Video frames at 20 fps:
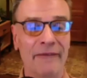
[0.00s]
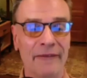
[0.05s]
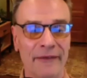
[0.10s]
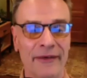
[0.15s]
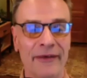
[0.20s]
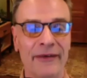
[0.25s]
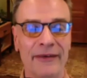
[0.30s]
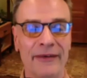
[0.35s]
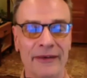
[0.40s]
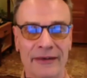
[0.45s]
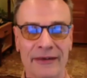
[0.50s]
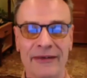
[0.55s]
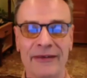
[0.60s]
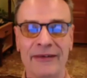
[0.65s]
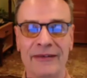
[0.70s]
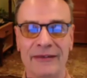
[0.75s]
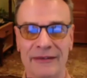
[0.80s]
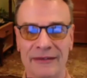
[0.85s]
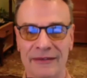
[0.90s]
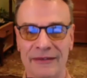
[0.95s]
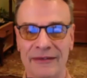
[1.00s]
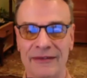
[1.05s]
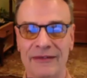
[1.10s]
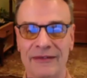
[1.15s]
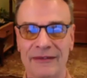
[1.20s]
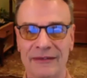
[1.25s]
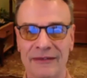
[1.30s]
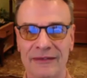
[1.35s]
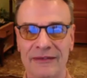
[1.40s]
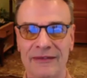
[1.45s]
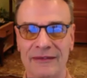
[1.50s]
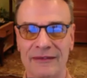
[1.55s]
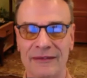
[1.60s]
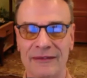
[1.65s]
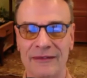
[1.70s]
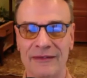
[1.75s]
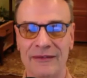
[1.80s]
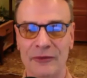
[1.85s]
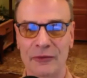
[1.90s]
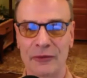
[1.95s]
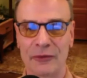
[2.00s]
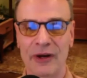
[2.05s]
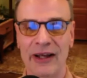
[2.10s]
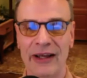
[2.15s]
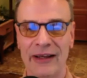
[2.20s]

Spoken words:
Who are voting for Trump and